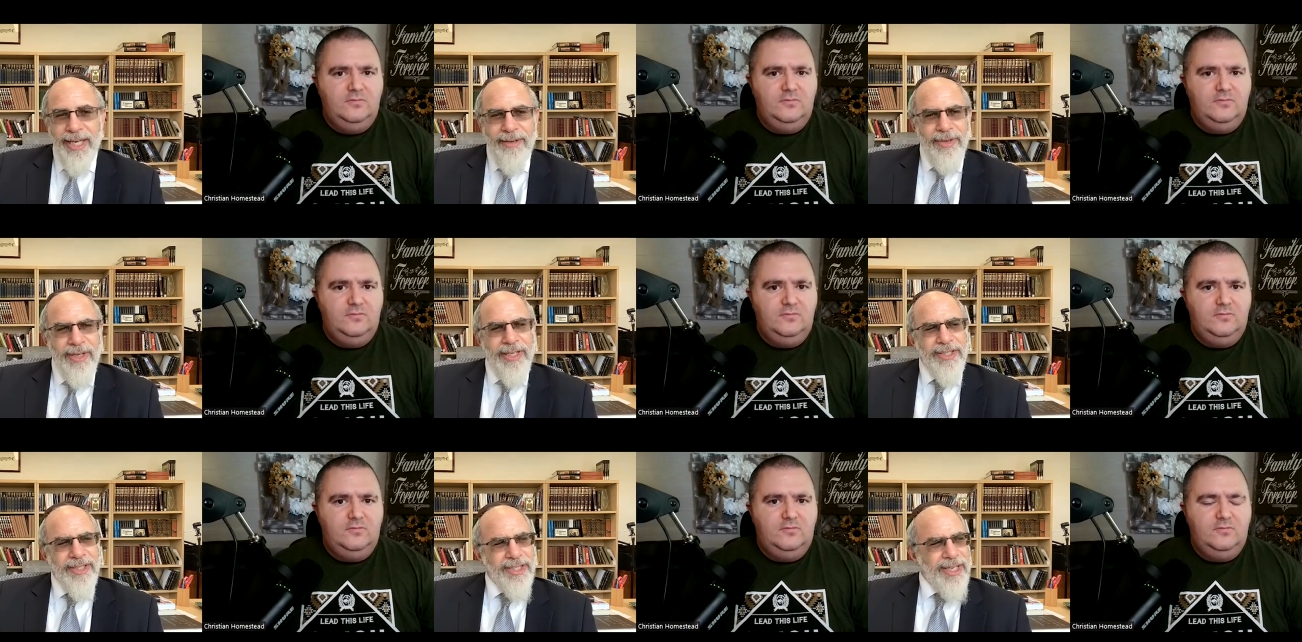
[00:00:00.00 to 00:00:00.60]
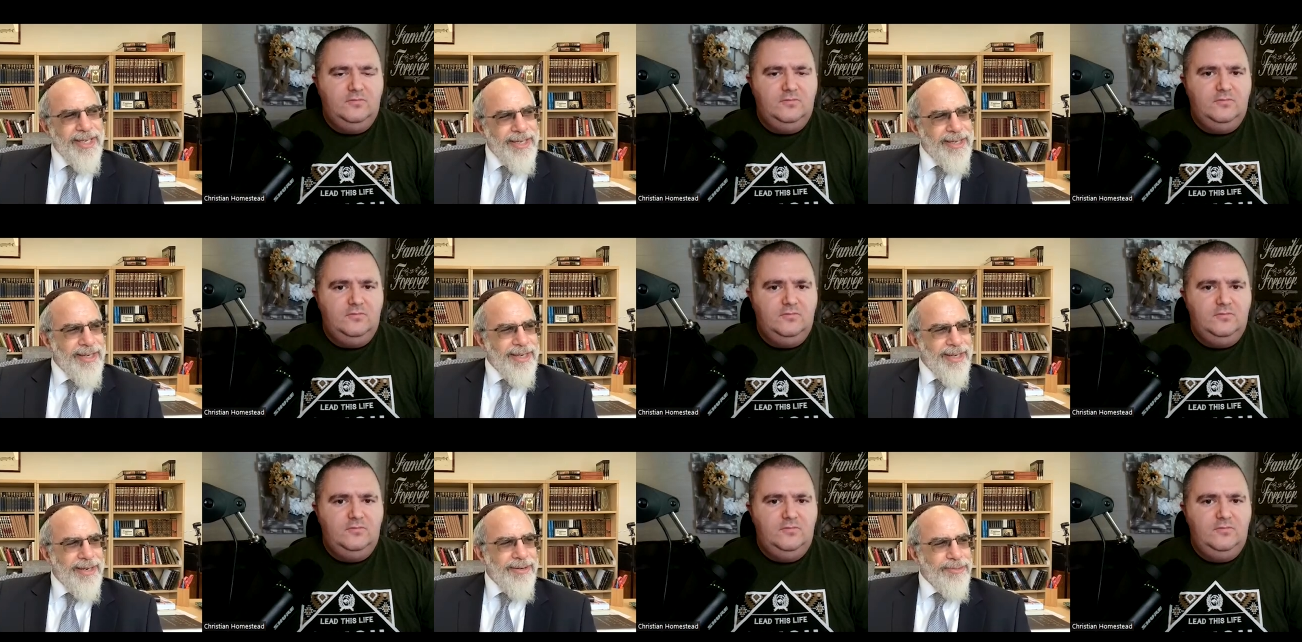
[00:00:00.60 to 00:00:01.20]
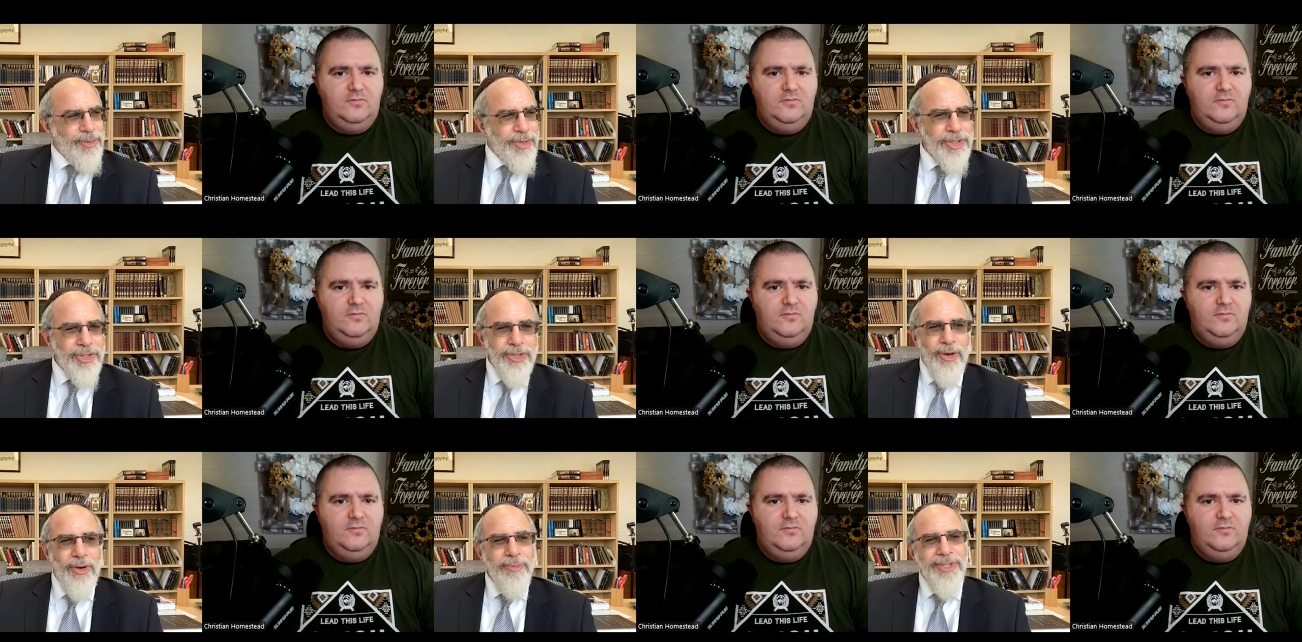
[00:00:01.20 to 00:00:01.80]
Speaker 1: Davies uh, of
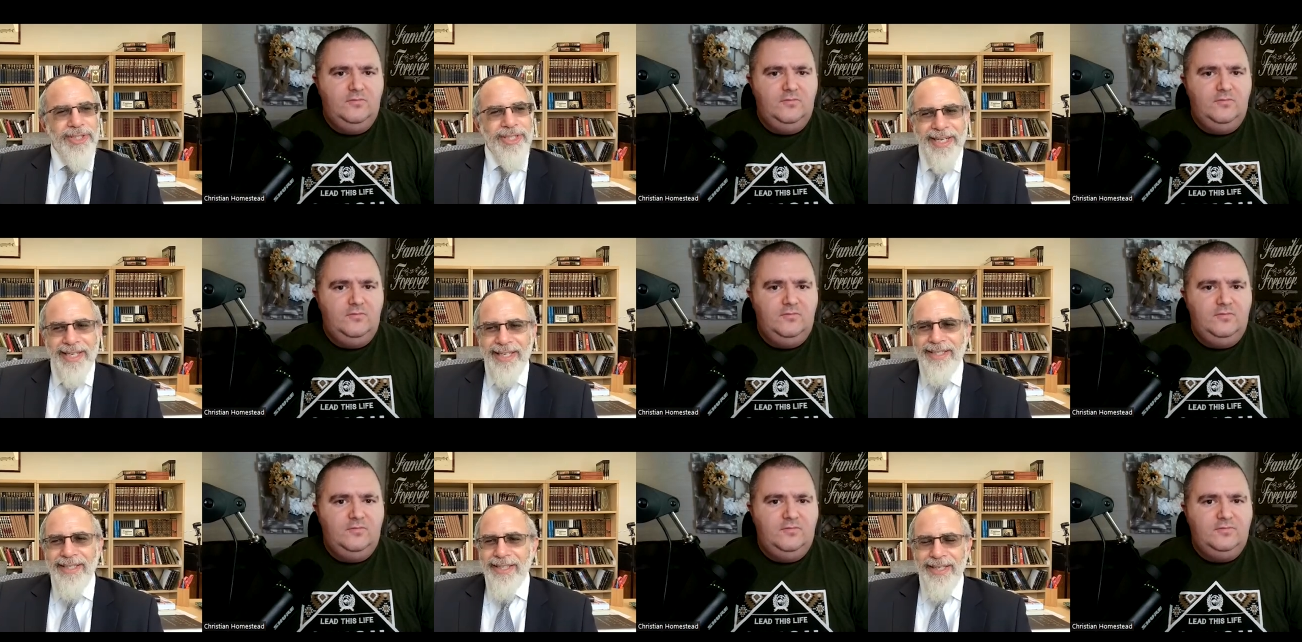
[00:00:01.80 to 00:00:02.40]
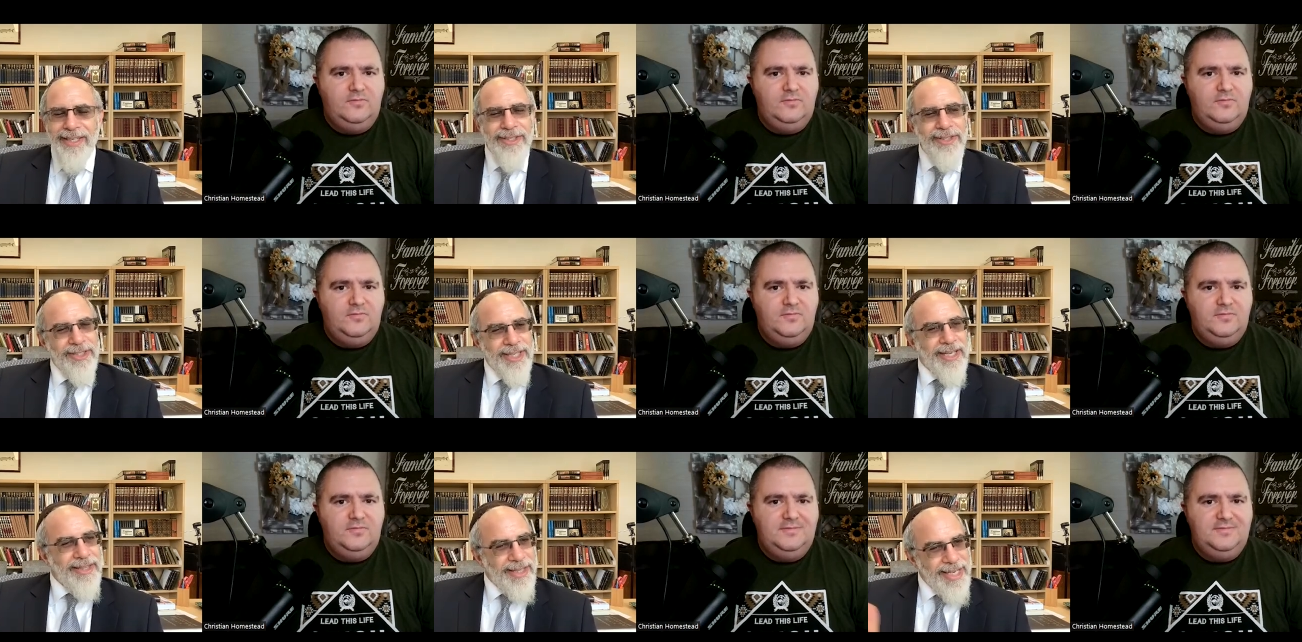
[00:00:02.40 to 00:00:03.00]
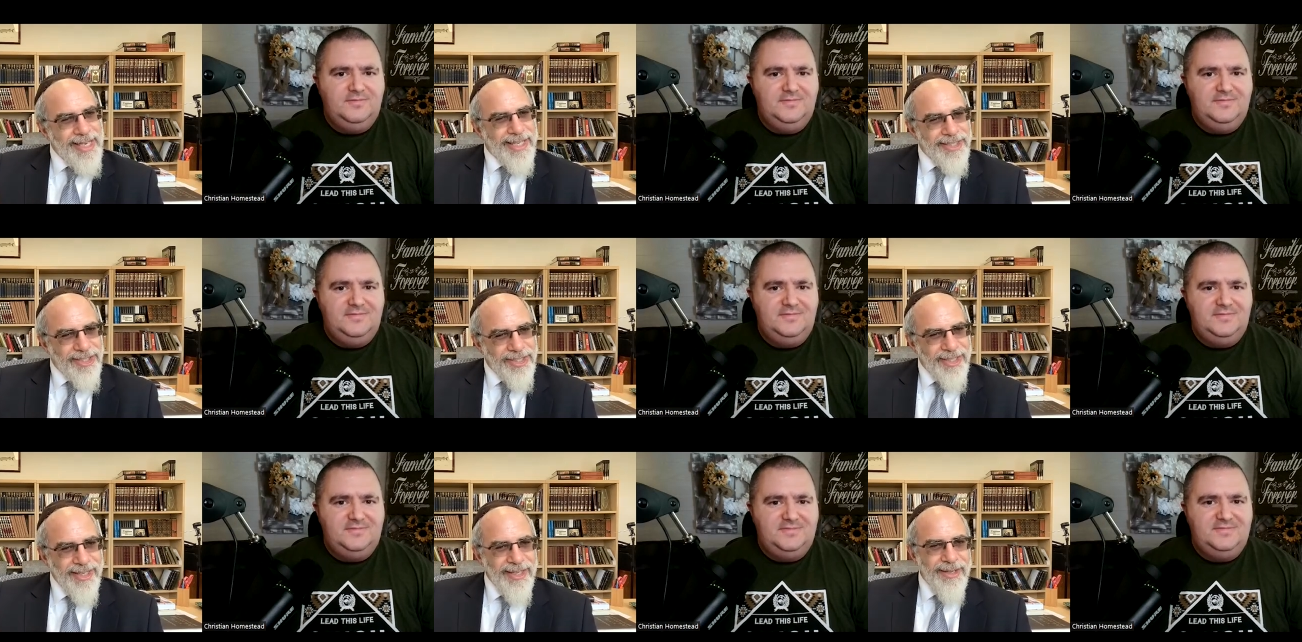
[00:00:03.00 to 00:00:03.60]
Christian Homestead, he he said
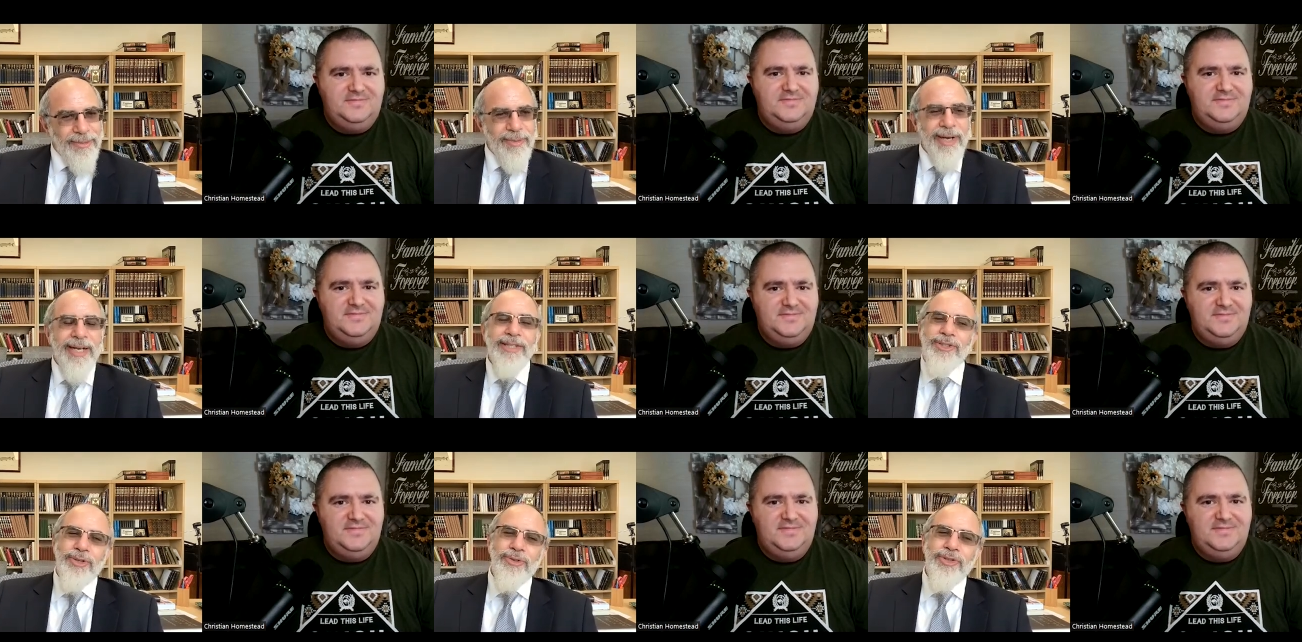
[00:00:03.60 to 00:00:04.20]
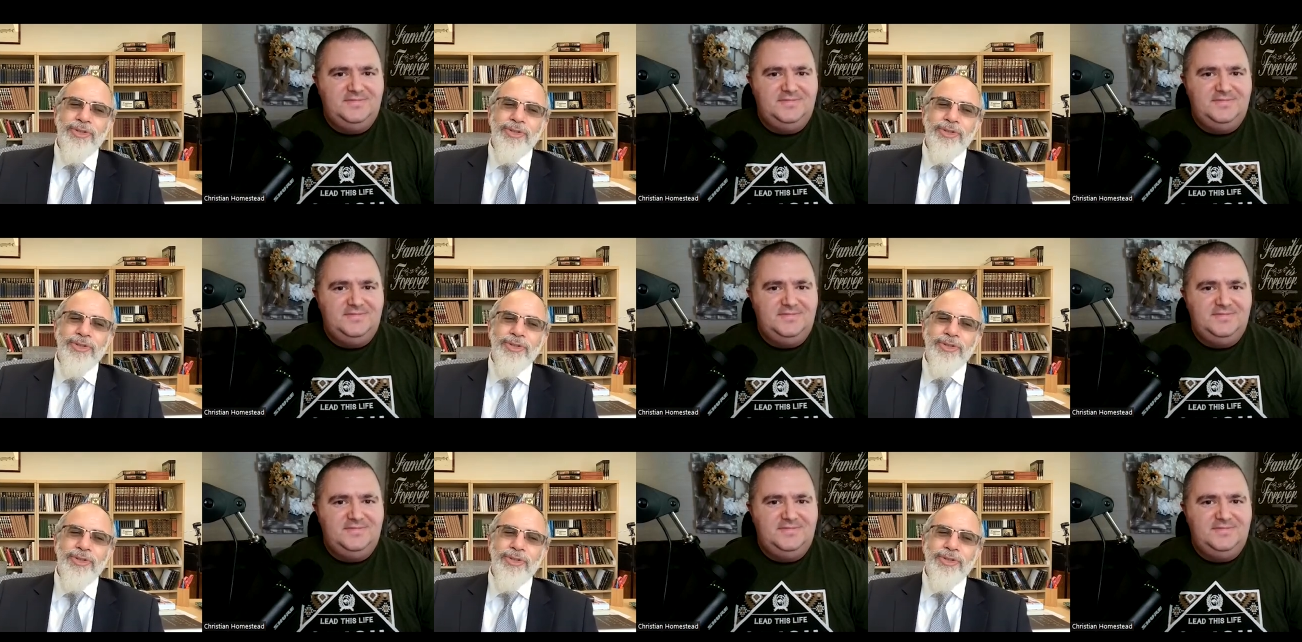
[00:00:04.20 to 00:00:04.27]
this," right? So